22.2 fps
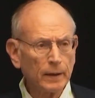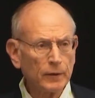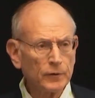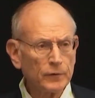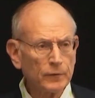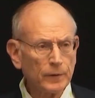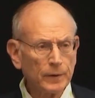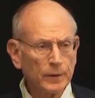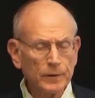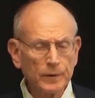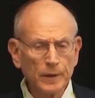For
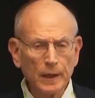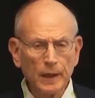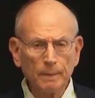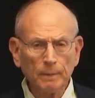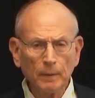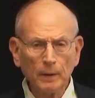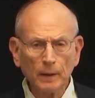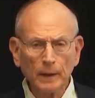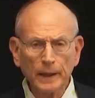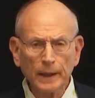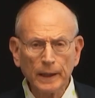
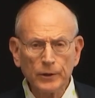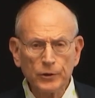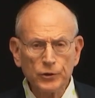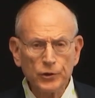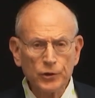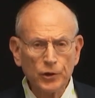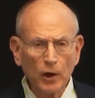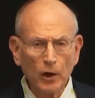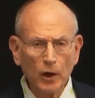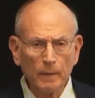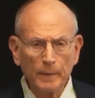example, in
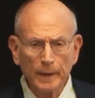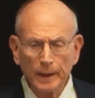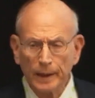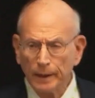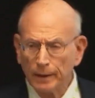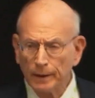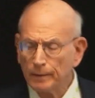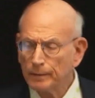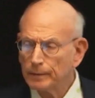Germany,